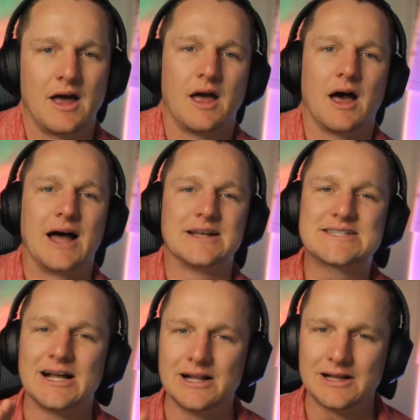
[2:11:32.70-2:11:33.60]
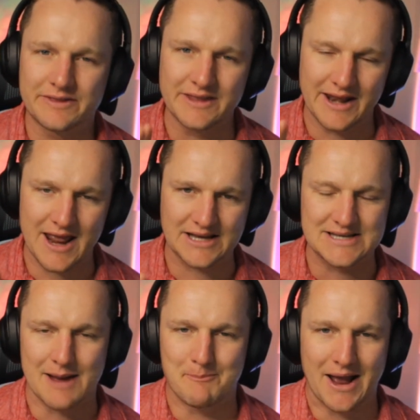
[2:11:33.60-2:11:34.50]
Until the next
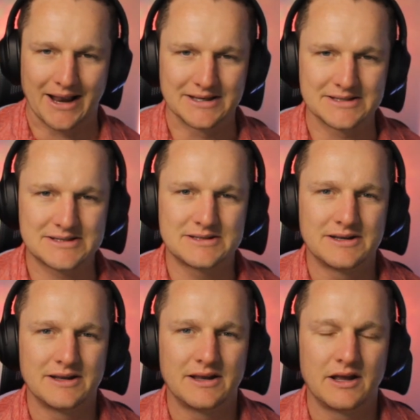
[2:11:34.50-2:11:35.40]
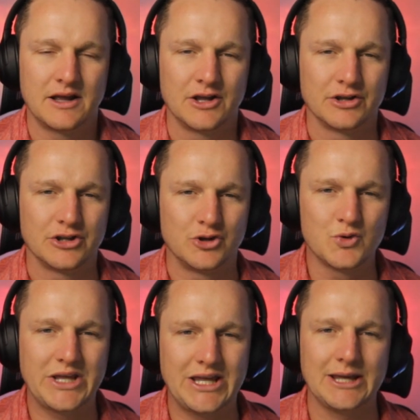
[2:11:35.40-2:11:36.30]
time, baggers, you
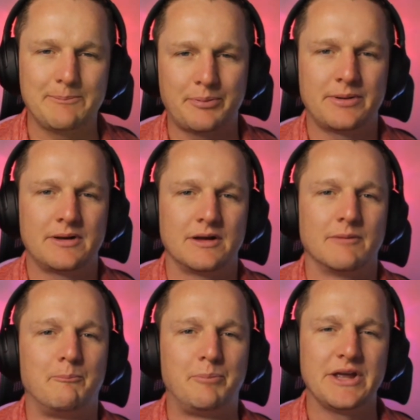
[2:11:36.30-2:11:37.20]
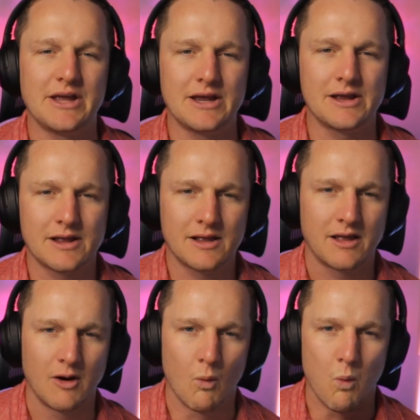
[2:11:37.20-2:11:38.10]
keep being
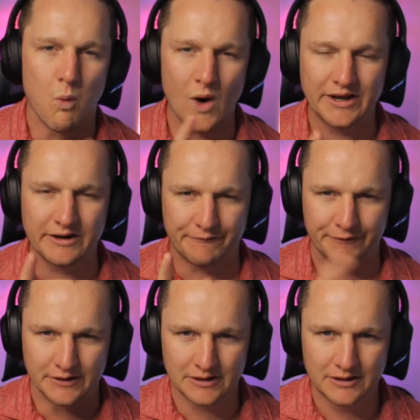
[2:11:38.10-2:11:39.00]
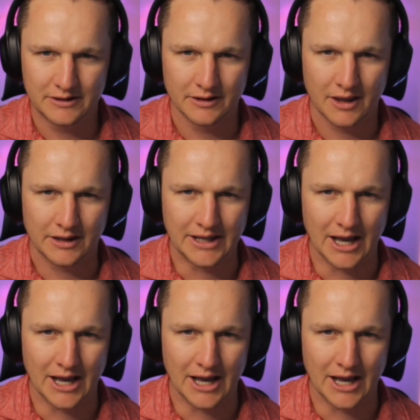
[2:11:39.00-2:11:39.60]
wonderful, young